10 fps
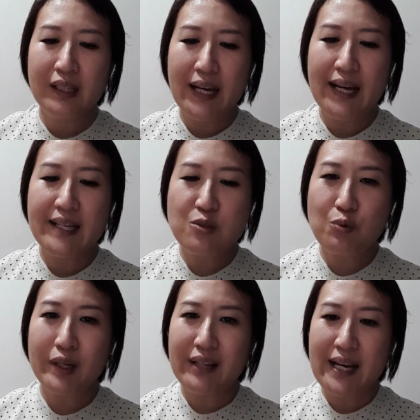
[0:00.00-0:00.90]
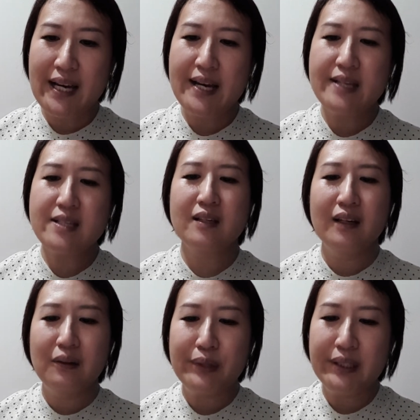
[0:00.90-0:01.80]
as well as
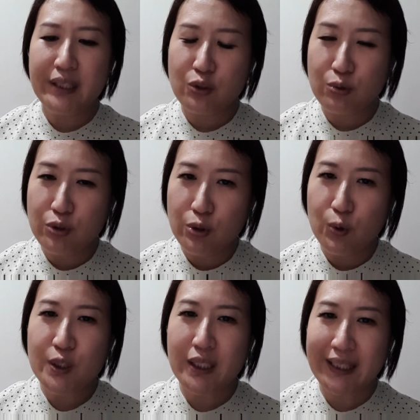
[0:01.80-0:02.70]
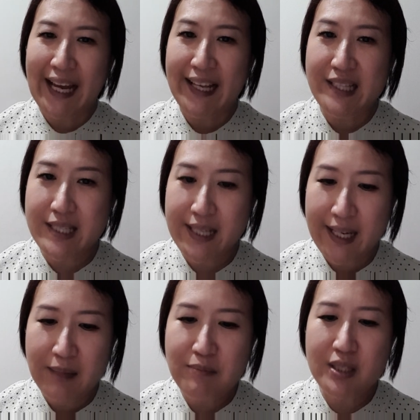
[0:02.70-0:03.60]
we need to use the 10
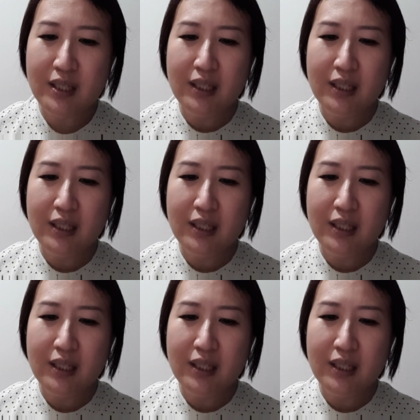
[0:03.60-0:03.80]
stems,